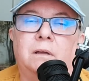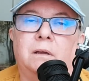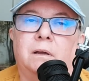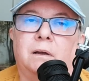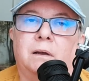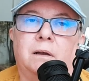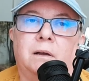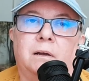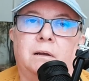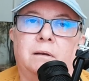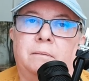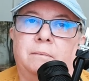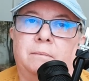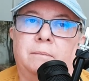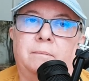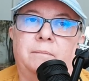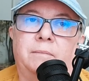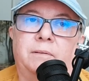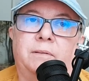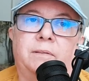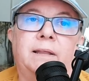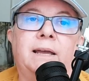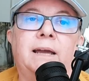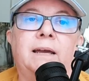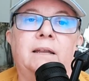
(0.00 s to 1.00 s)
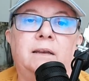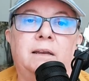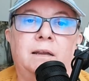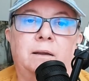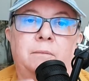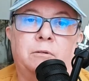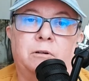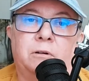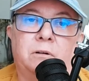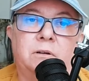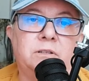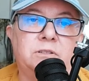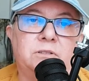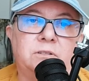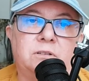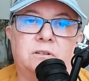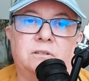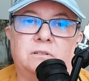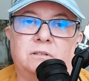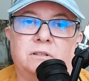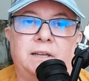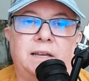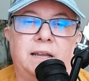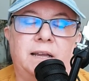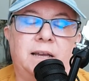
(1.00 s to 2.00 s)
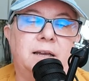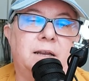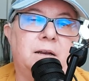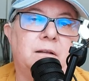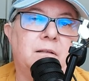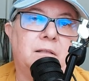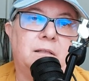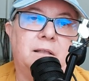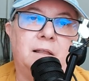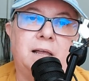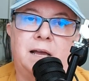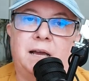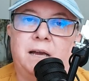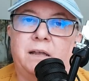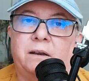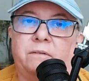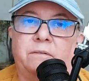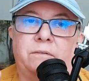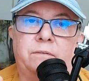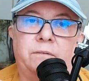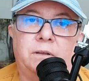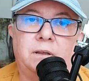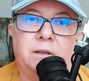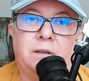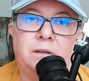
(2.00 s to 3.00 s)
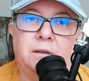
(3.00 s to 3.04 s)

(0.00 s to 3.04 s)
And that neighborhood certainly had a lot of